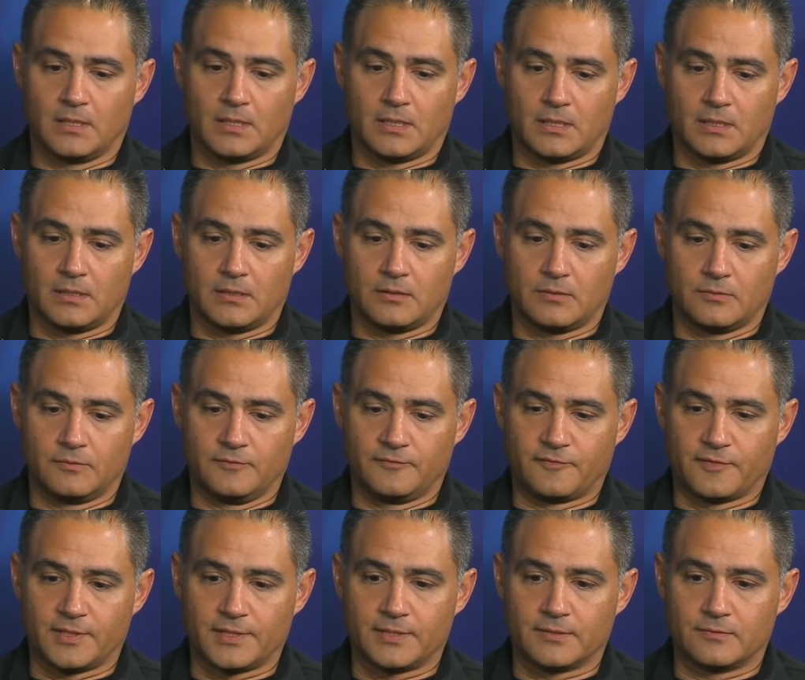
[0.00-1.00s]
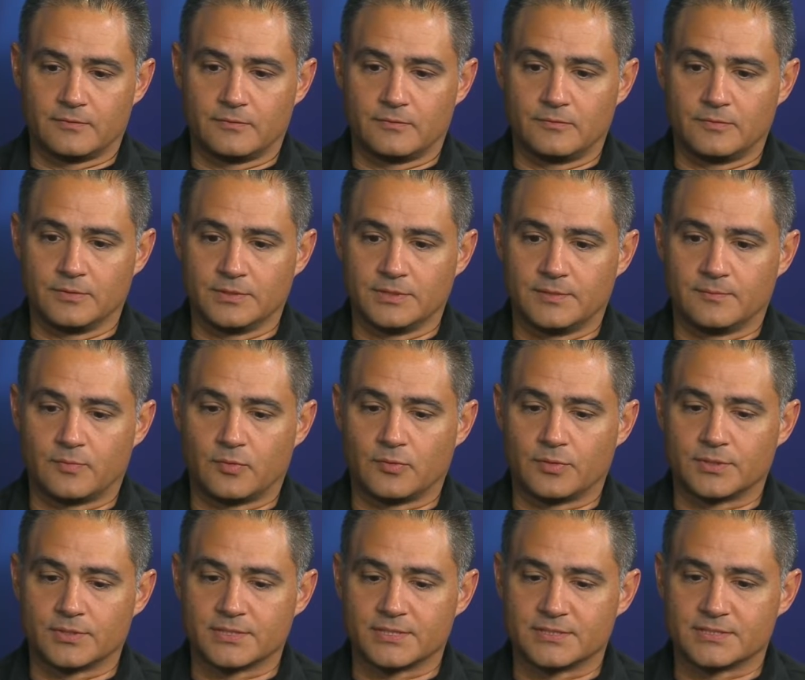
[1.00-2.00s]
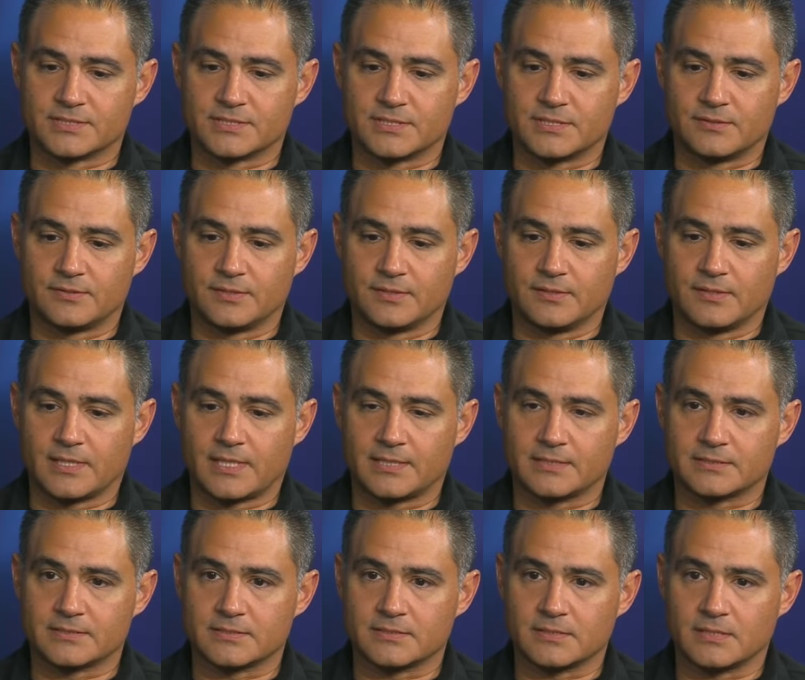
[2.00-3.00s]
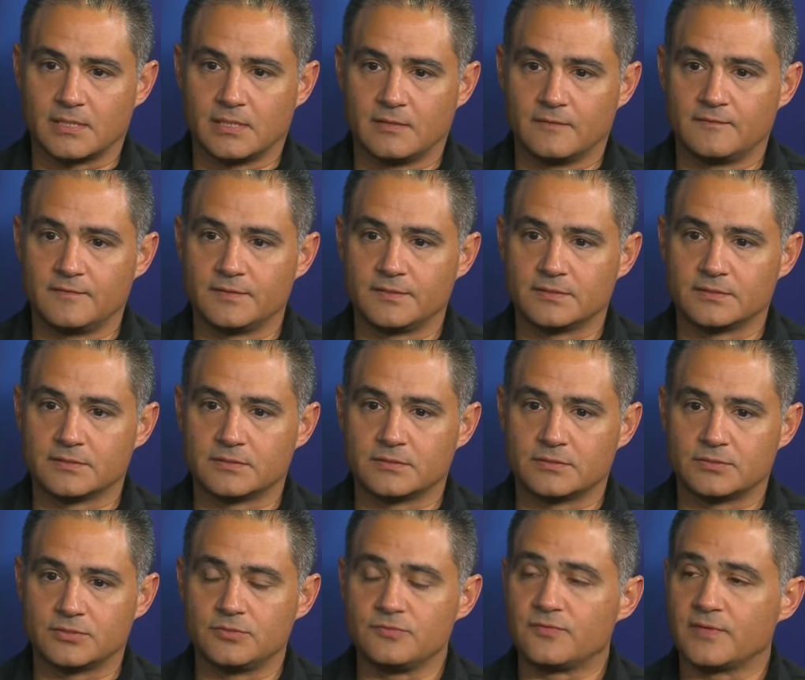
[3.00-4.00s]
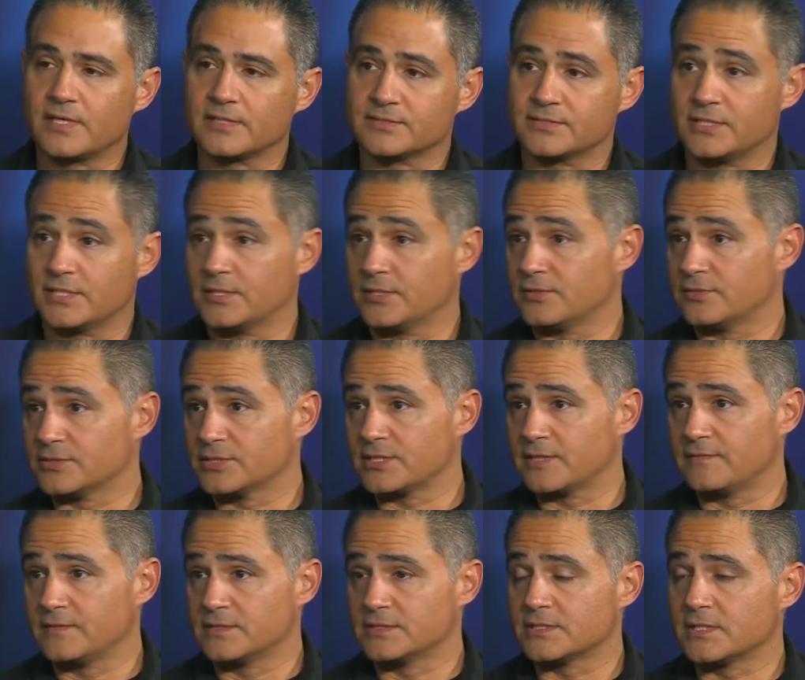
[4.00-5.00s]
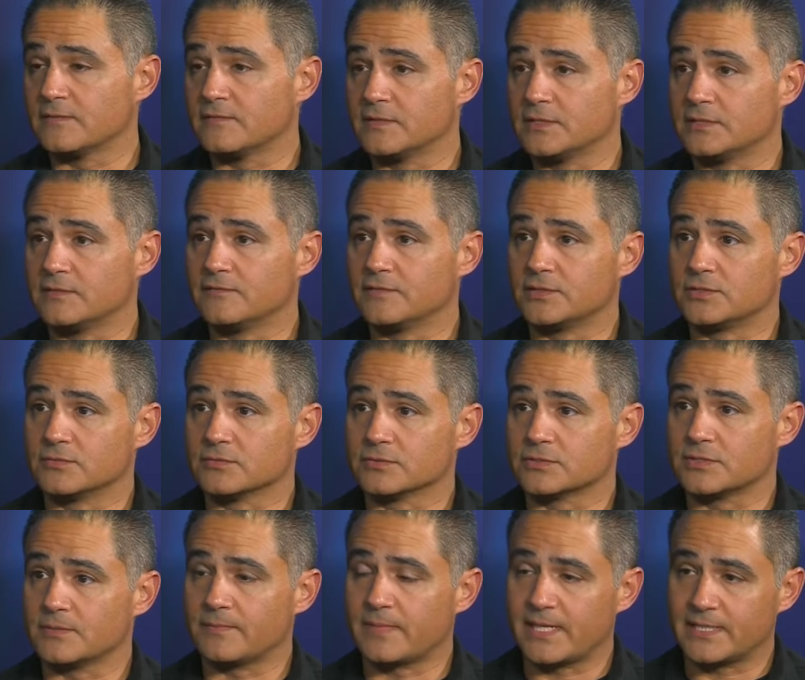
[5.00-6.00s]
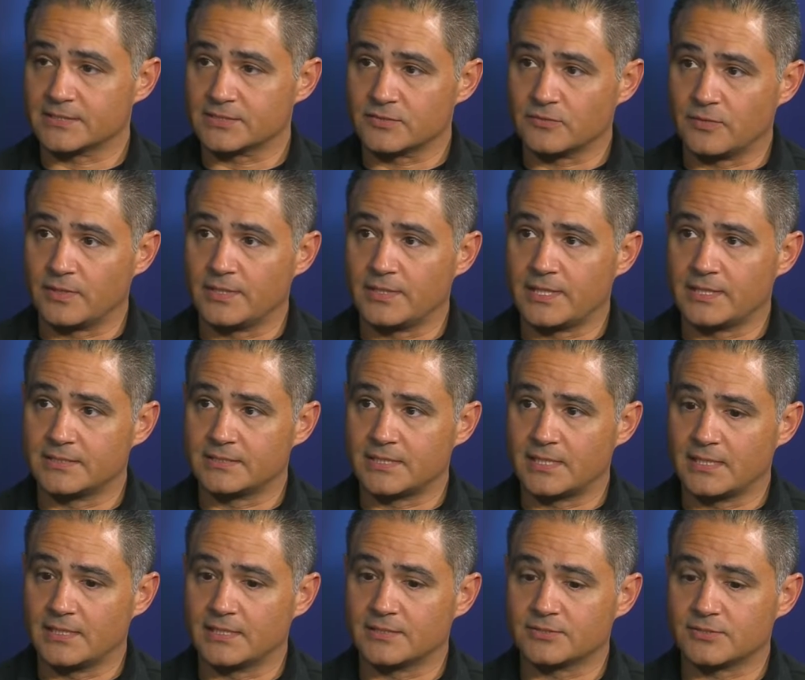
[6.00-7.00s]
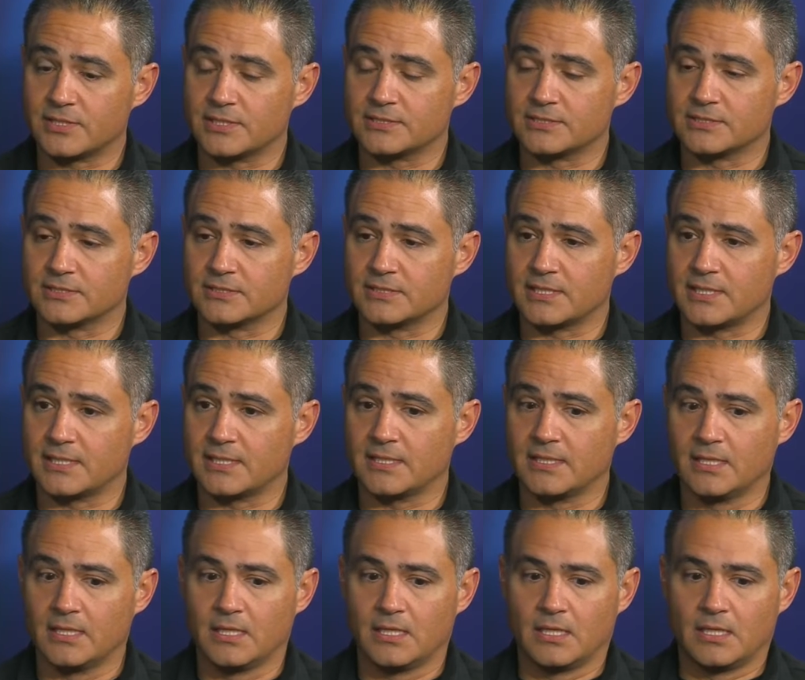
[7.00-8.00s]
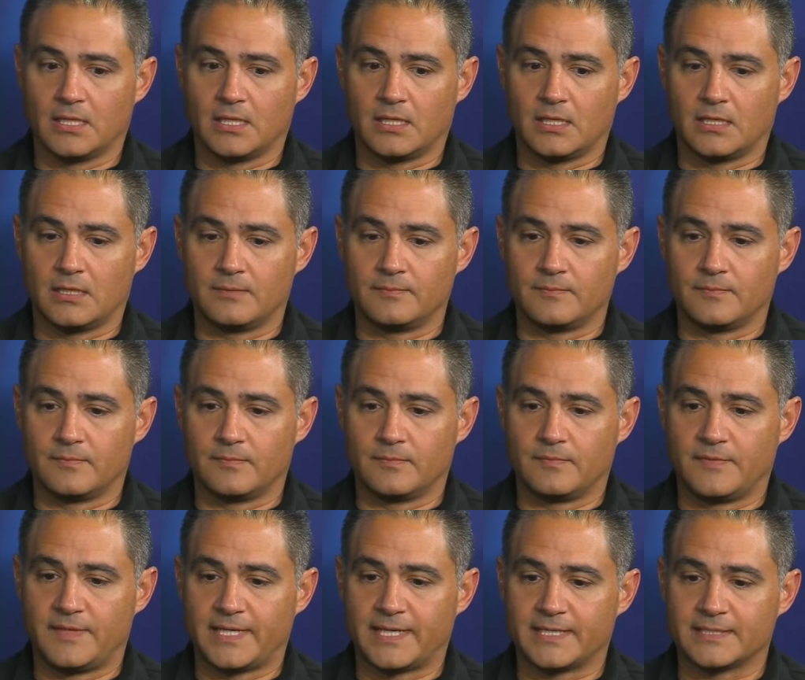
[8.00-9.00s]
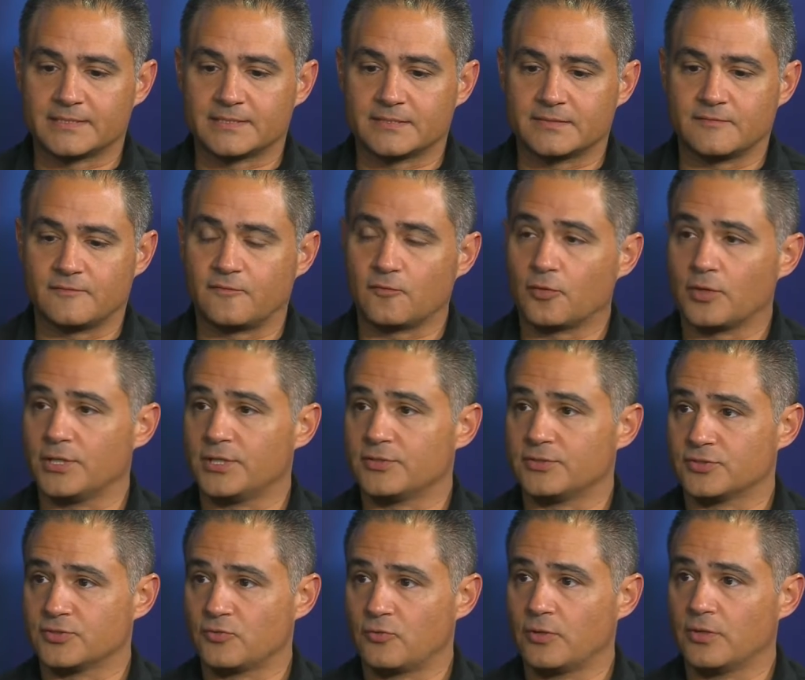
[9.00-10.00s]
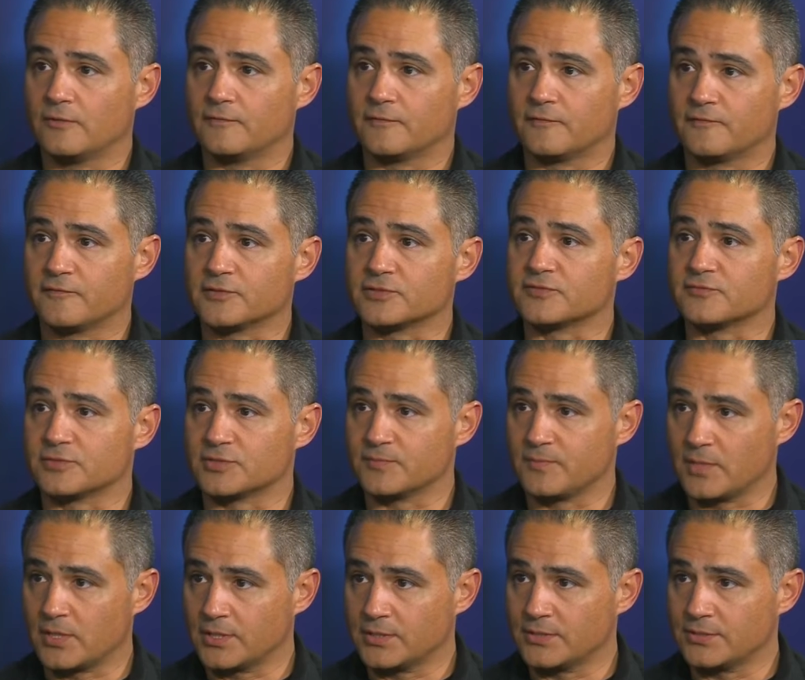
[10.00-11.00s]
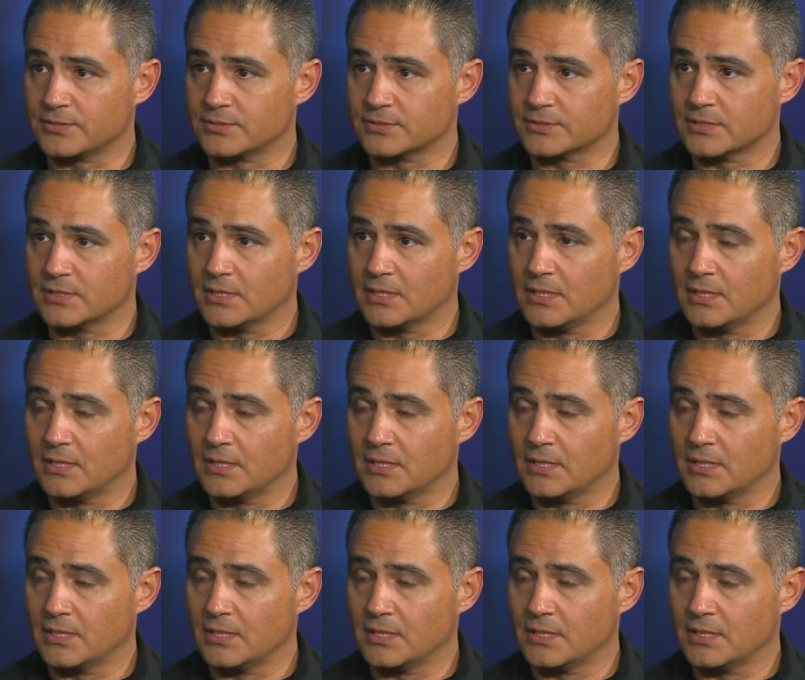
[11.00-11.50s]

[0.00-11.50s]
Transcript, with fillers: Uh, we find it really important considering that of the 2,977 individuals that passed away that day, that tragic day, um, that 412 were first responders.